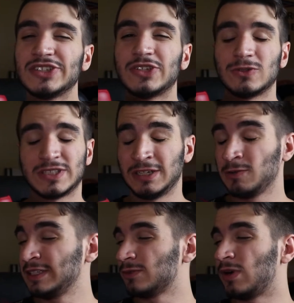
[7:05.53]
just don't see a
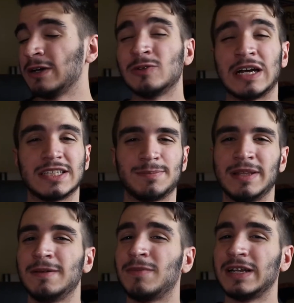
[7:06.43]
reason why you would not
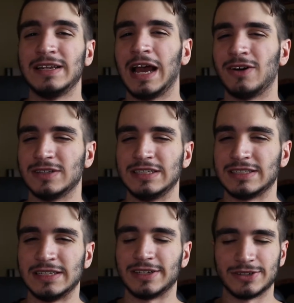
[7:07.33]
spend the money now on these
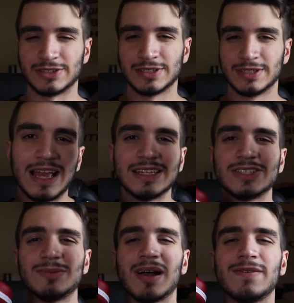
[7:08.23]
sneakers. And
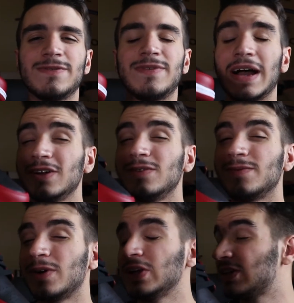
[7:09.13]
so my final
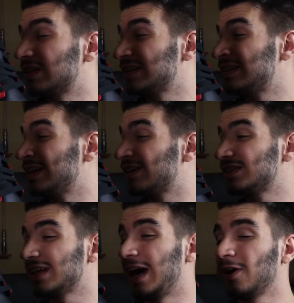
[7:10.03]
verdict on these
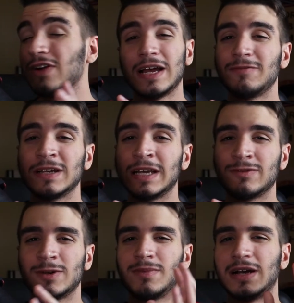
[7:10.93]
sneakers, I'm going to have to give
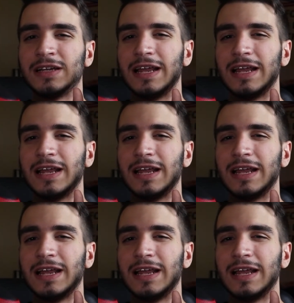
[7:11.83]
them an